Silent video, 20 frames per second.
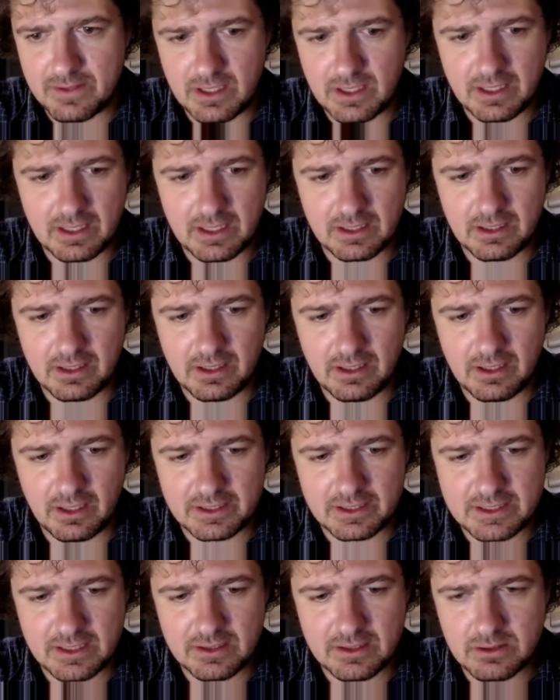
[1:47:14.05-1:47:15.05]
I think
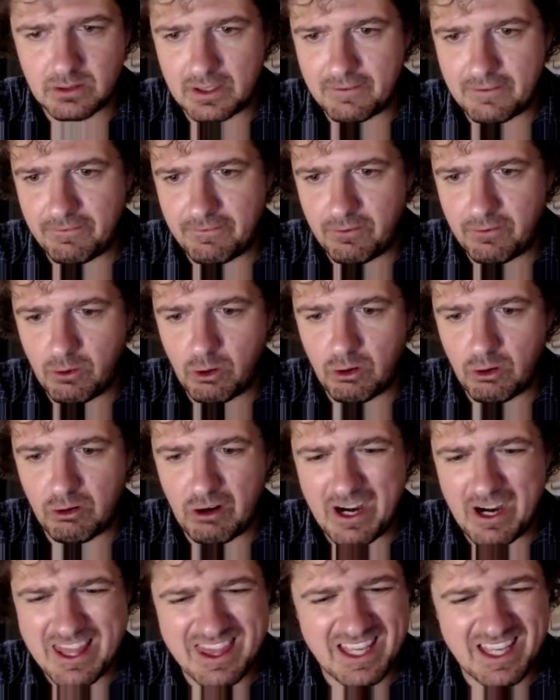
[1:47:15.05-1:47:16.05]
1924,
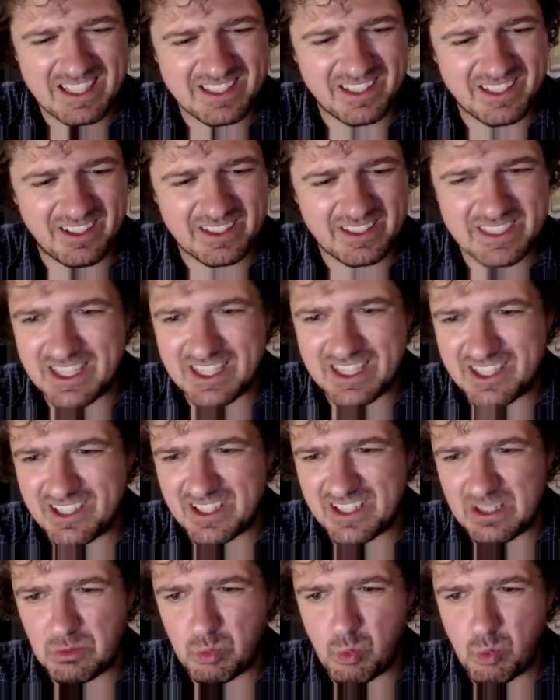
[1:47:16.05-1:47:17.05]
I think to
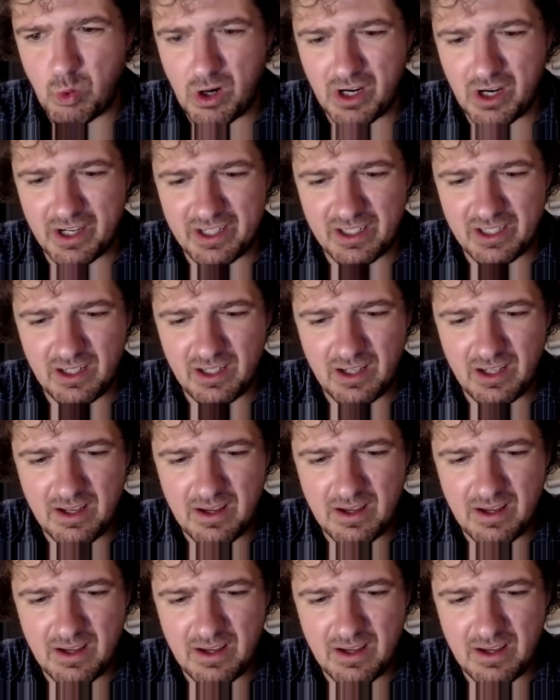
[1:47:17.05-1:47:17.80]
1931.